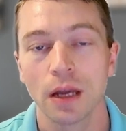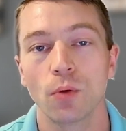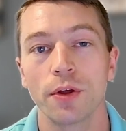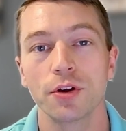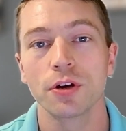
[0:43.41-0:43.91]

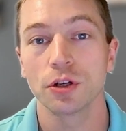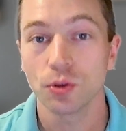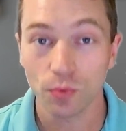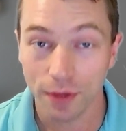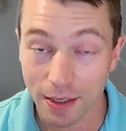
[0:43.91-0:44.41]
Whether you're going to
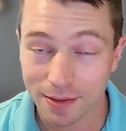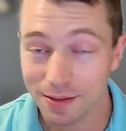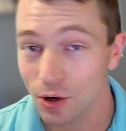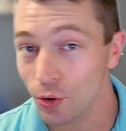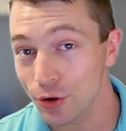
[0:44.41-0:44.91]
do this
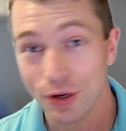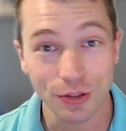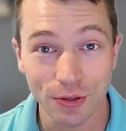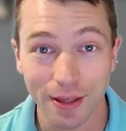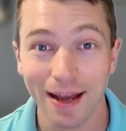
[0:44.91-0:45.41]
or you're going
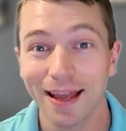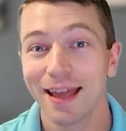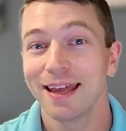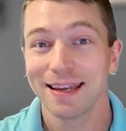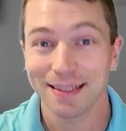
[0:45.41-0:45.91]
to do that,
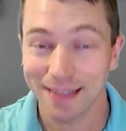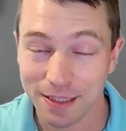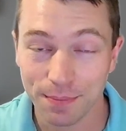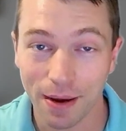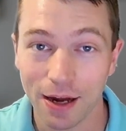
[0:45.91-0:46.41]
it
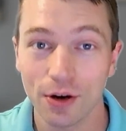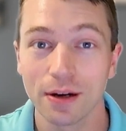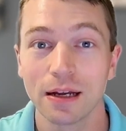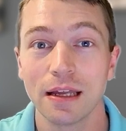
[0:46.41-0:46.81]
doesn't matter.